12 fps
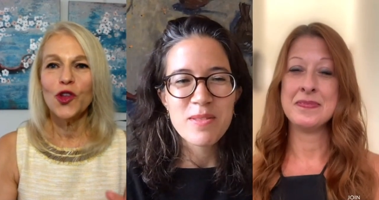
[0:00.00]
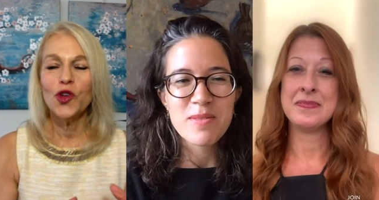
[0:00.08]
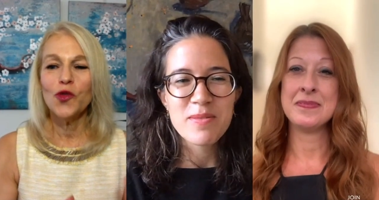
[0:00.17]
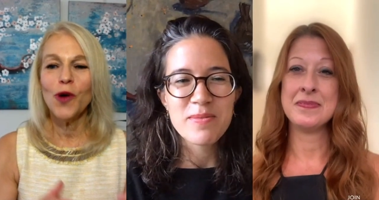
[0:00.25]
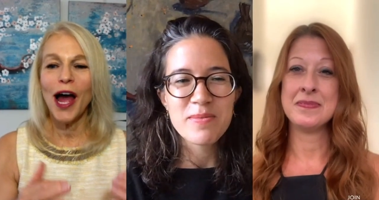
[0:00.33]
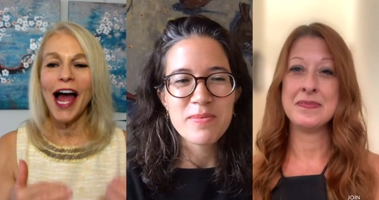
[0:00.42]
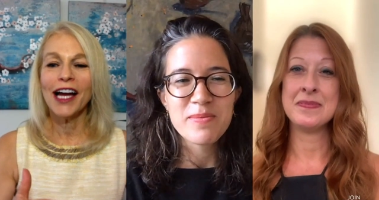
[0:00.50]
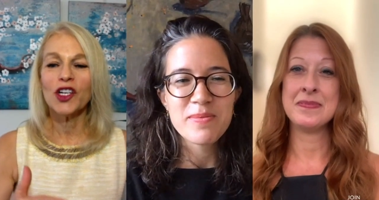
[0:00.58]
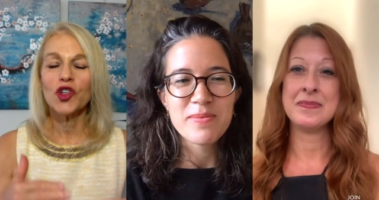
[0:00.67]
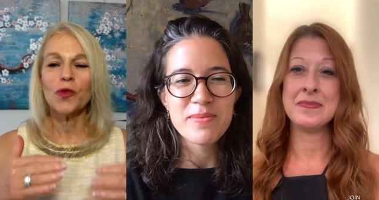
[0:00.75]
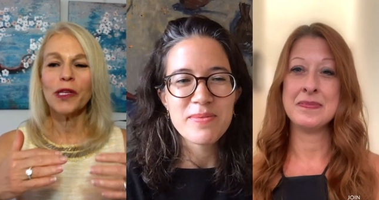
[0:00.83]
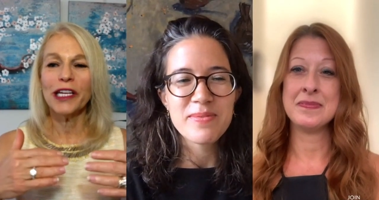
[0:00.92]
Speaker 1: you
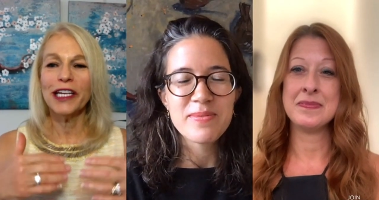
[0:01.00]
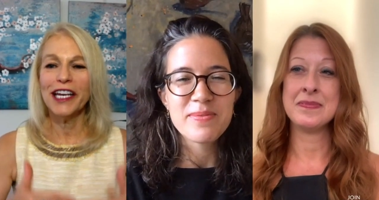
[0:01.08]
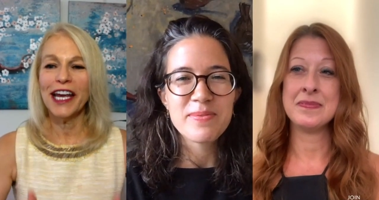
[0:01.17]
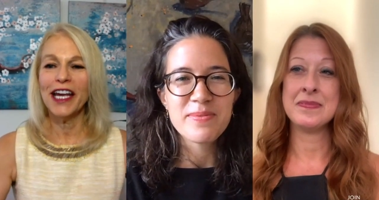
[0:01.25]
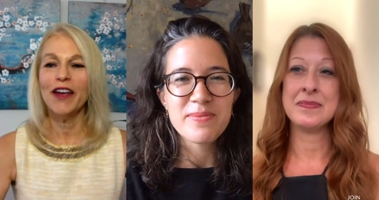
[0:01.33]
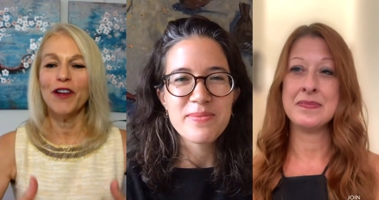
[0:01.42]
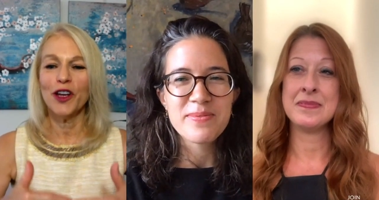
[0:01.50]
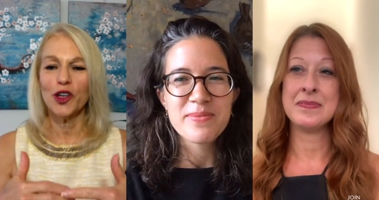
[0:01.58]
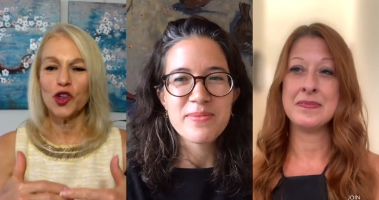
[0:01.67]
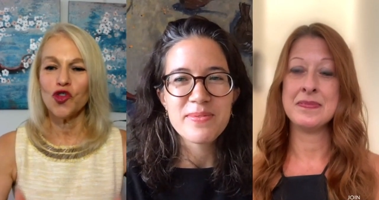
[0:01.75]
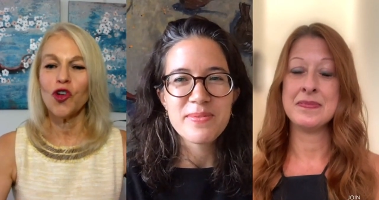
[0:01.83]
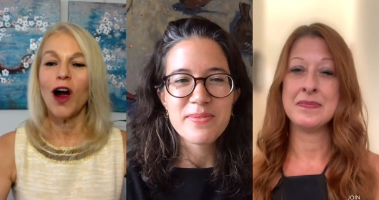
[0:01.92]
actually gave
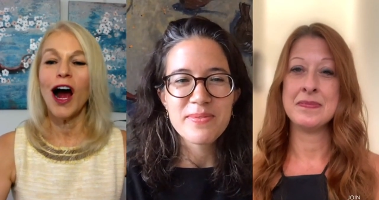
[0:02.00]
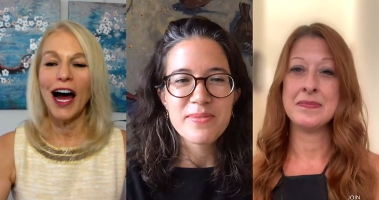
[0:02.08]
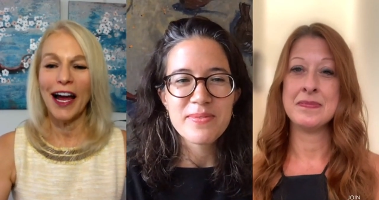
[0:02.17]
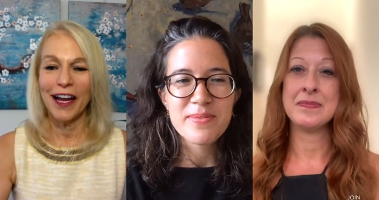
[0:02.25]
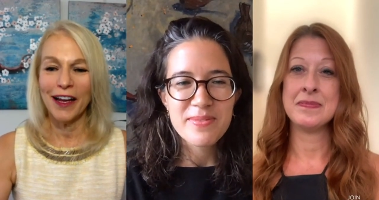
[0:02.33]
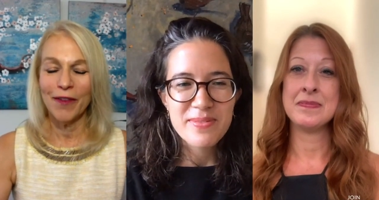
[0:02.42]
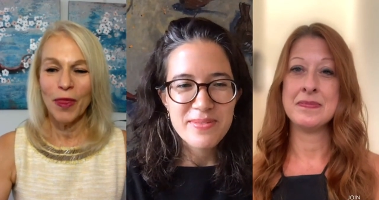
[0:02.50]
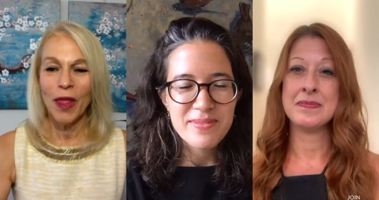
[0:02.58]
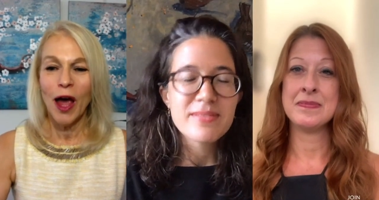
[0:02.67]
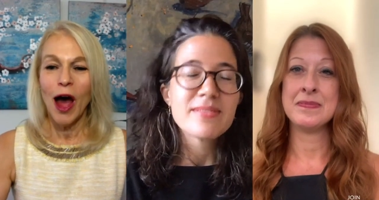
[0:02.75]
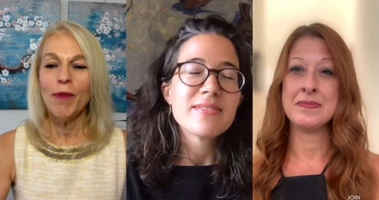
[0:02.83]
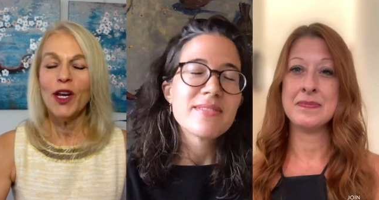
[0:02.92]
it a try,
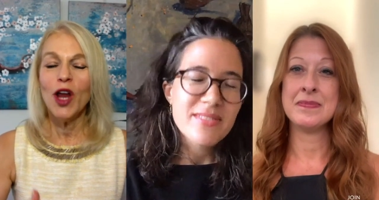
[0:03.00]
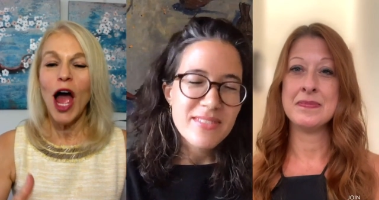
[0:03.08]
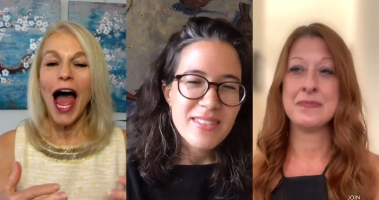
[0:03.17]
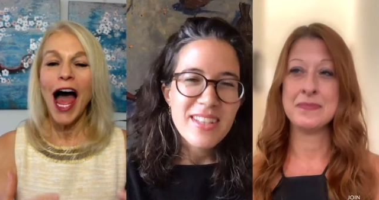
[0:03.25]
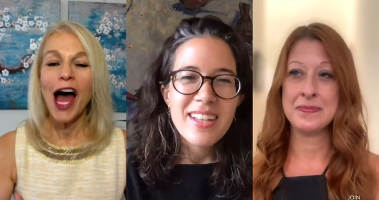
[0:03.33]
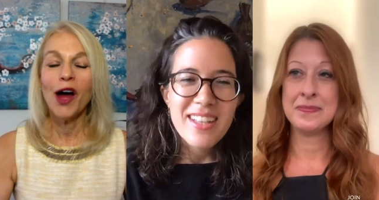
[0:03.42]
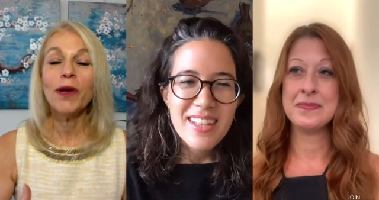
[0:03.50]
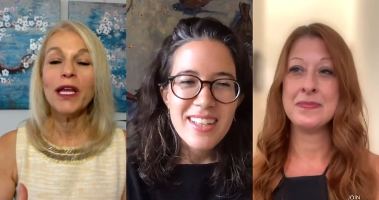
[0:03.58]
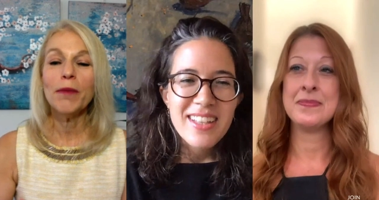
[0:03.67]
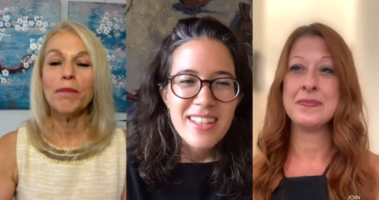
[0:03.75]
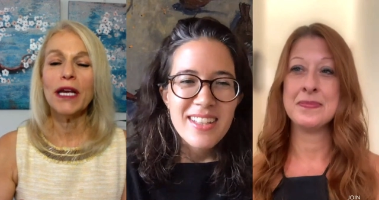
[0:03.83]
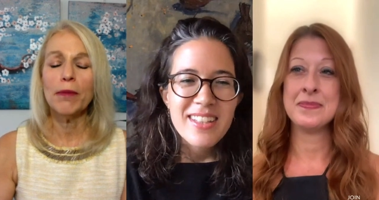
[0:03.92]
I mean, how
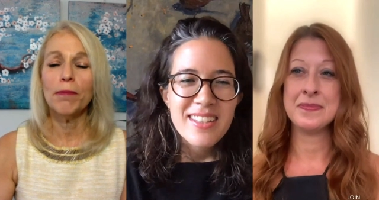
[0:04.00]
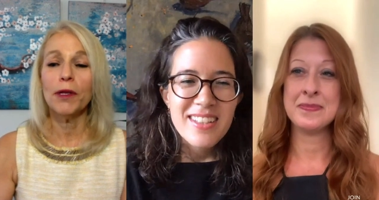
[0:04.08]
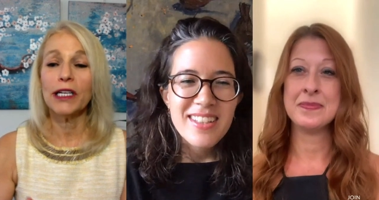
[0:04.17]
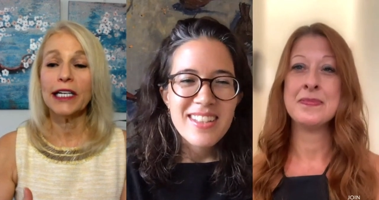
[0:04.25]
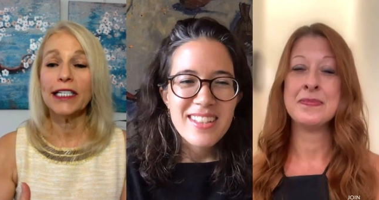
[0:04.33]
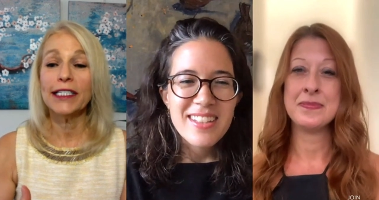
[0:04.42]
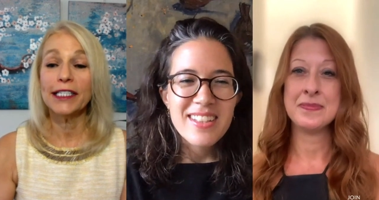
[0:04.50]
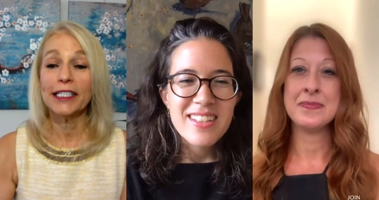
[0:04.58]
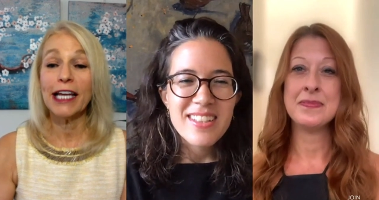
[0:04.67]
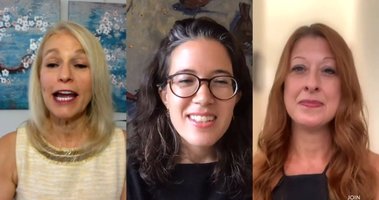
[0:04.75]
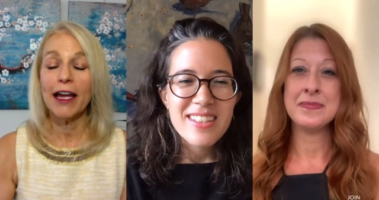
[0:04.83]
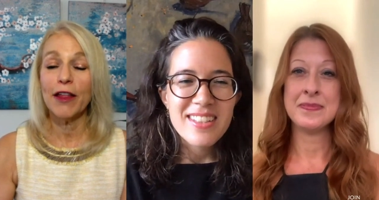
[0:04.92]
many people can
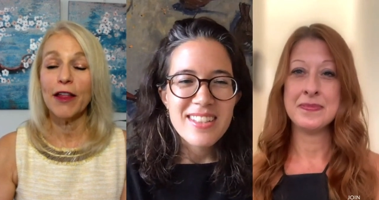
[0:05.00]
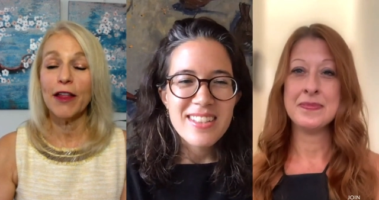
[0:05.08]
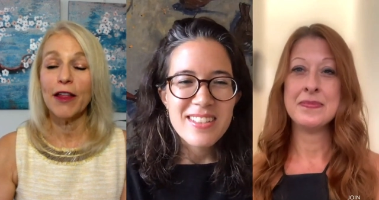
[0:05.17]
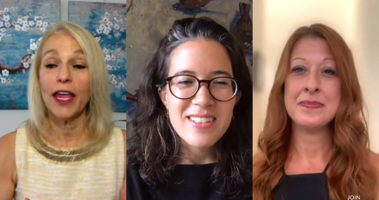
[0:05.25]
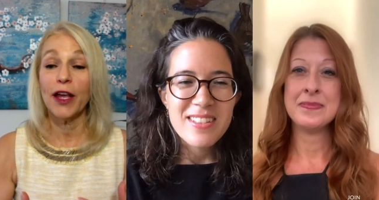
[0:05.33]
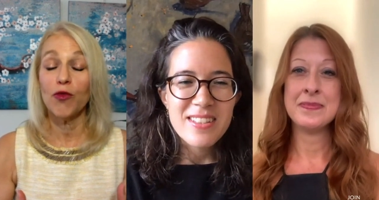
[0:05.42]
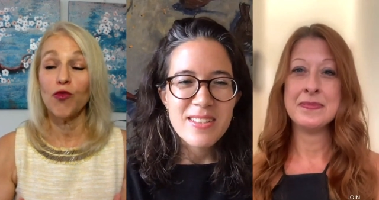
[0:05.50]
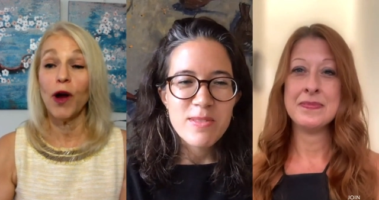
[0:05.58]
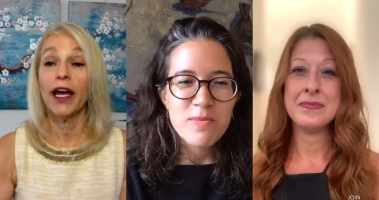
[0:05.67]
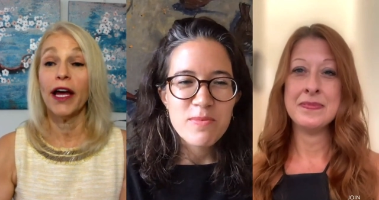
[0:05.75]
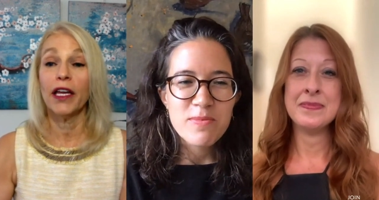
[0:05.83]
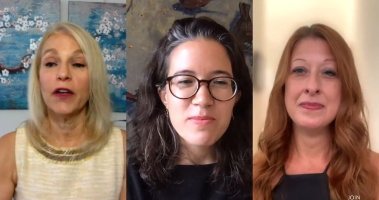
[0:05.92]
say that they
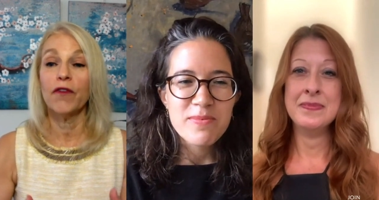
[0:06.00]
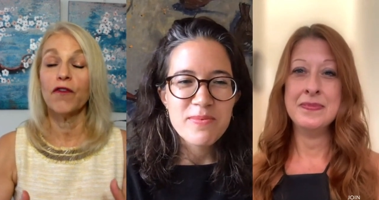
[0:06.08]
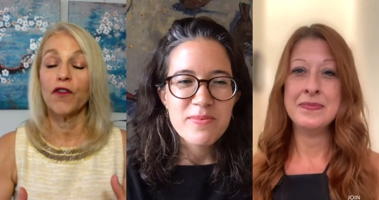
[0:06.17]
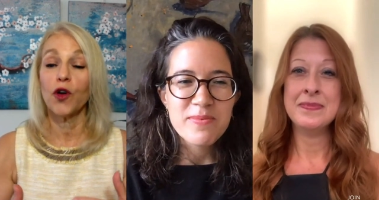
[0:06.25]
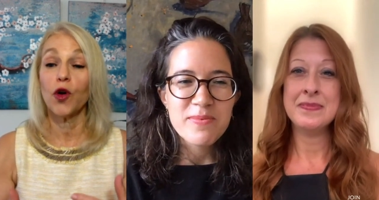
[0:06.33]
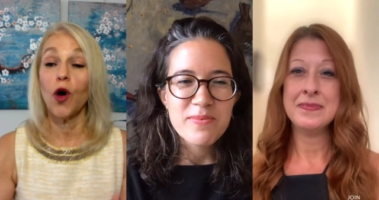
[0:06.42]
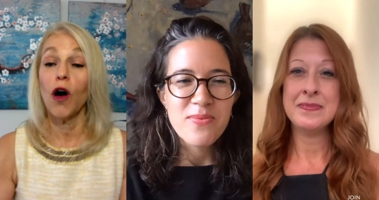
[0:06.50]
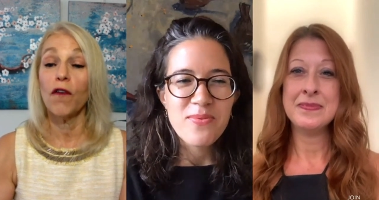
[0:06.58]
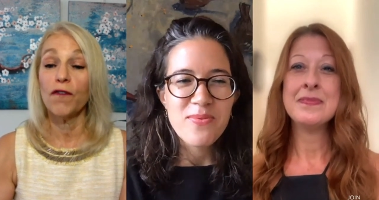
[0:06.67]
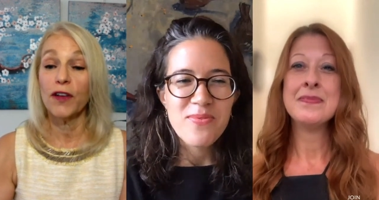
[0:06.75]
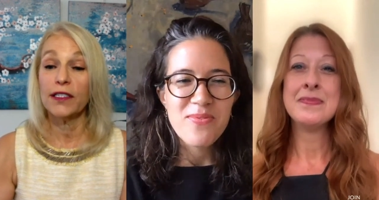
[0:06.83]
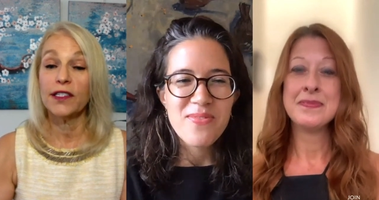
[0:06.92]
ran for
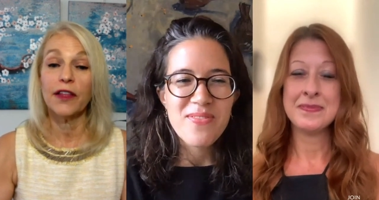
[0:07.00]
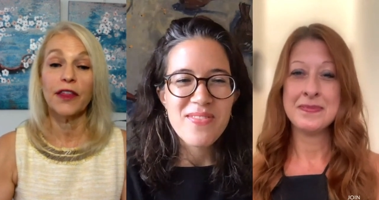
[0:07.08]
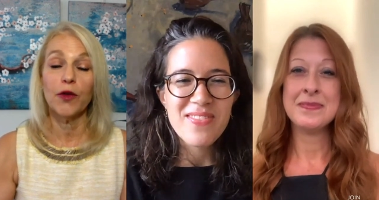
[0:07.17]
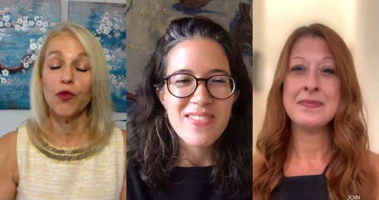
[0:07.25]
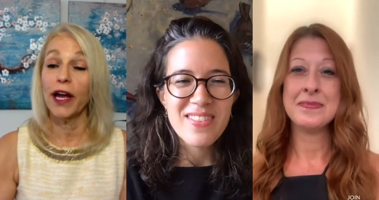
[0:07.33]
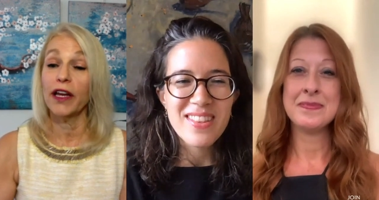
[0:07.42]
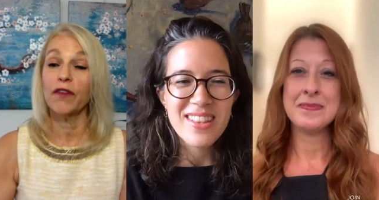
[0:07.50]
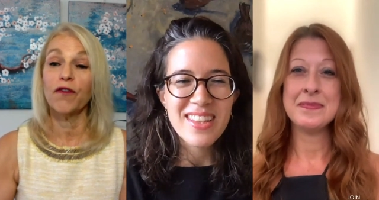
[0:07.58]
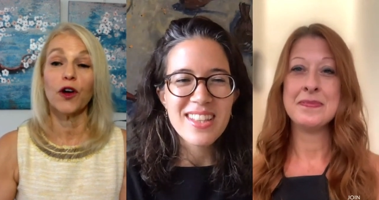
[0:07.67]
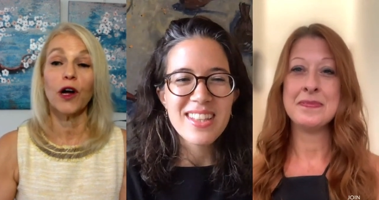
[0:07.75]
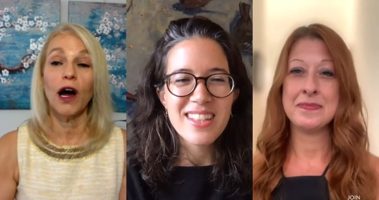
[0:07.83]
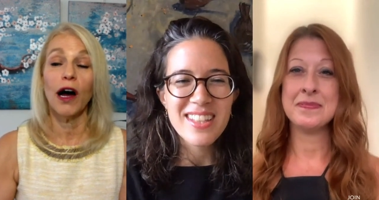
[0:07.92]
office, that they
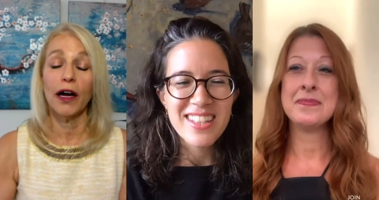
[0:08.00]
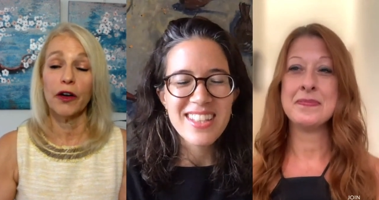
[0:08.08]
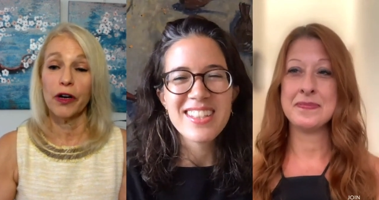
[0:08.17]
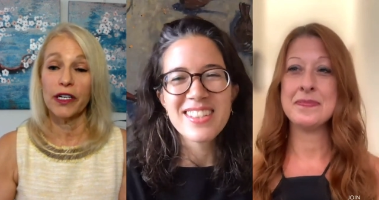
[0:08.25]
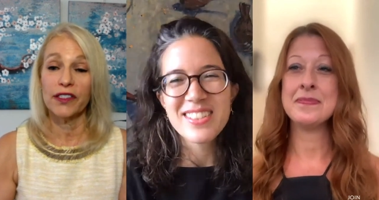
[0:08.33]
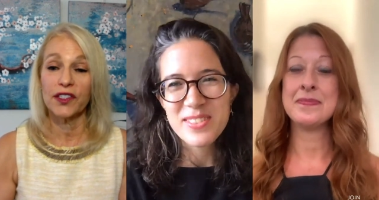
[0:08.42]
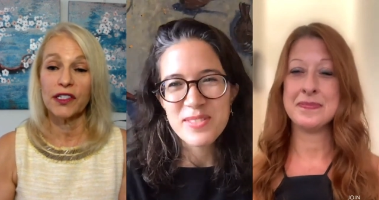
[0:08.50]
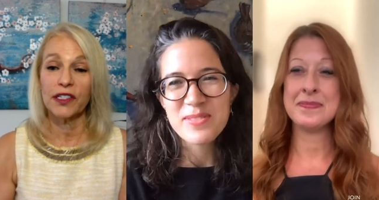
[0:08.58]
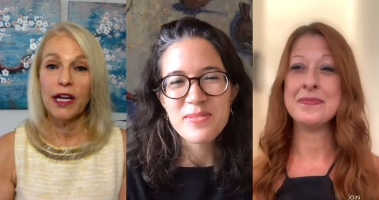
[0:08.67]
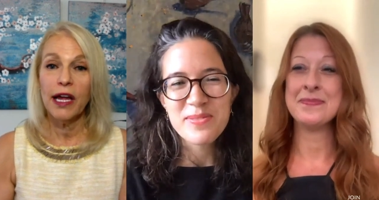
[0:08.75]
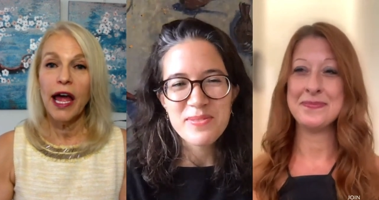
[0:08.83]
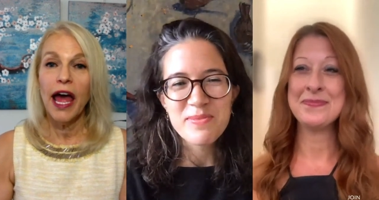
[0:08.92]
ran for
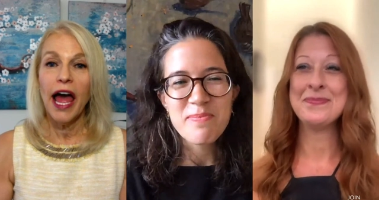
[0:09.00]
Congress?